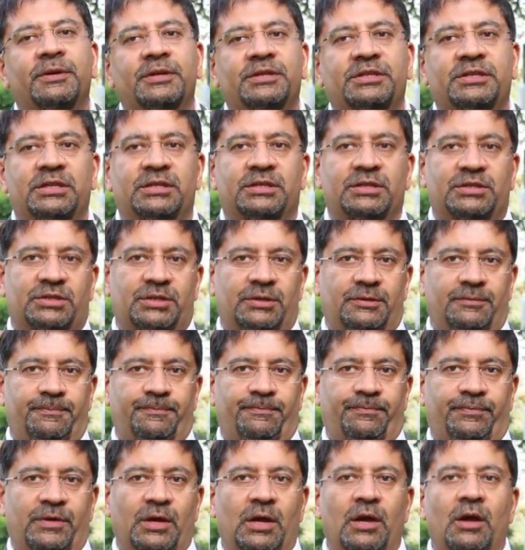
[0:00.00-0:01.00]
per citizen,
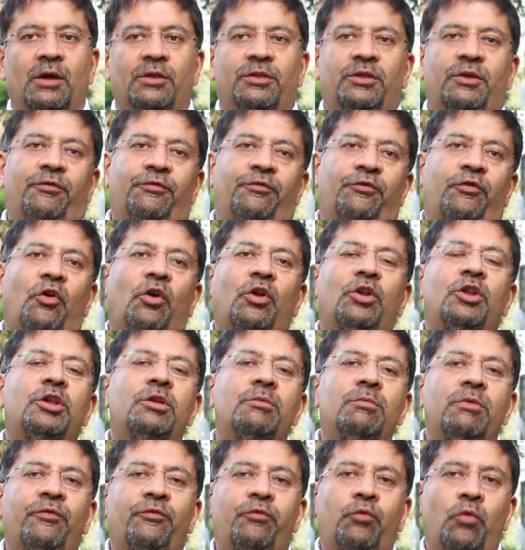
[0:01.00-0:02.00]
the
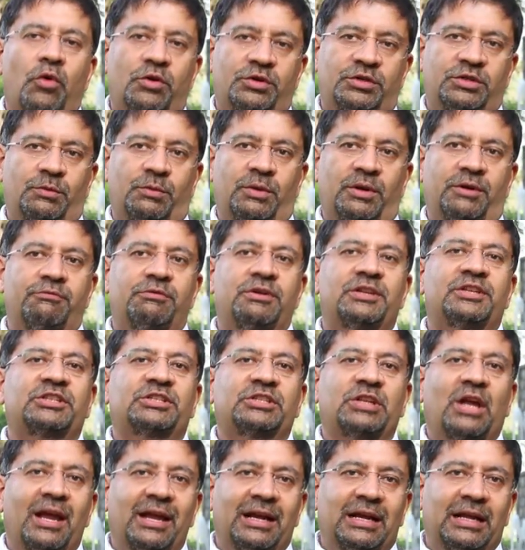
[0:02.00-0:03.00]
volume of water we're
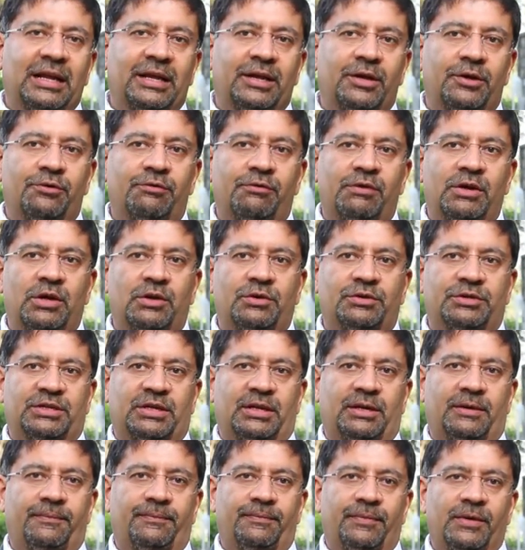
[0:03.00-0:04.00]
recycling and
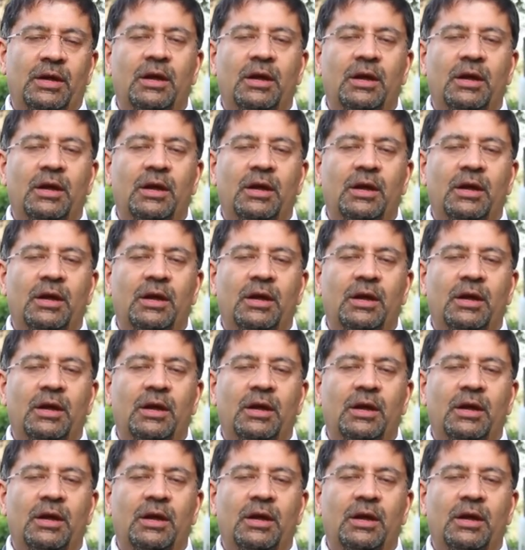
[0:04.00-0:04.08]
reusing,